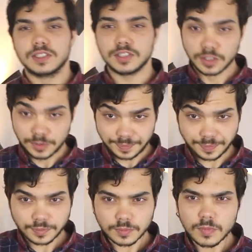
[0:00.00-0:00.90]
So
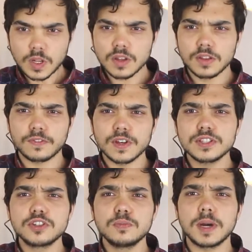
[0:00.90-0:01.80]
the
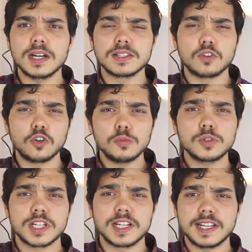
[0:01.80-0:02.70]
first 2 bars are
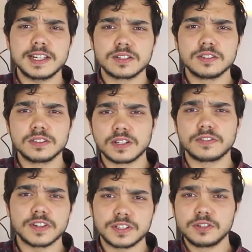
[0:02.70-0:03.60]
almost identical to the
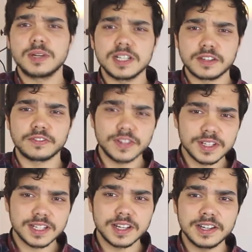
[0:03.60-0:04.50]
first 2 bars of the
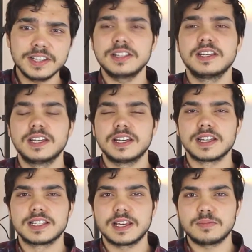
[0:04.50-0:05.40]
first line,
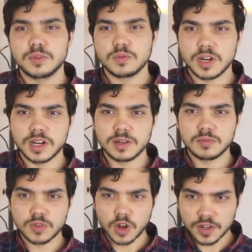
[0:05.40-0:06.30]
except
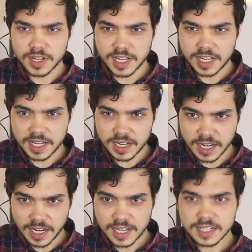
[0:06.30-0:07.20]
on the
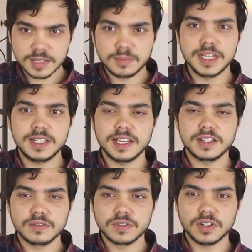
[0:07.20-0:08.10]
last beat there
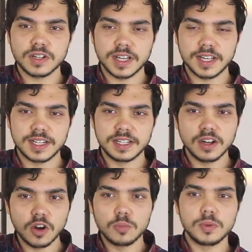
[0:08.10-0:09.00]
you've got a
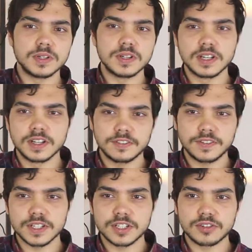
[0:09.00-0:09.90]
open
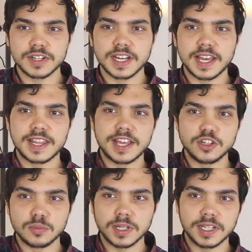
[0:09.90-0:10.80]
first string, and then
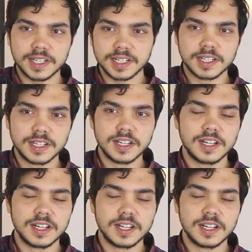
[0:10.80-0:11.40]
you're playing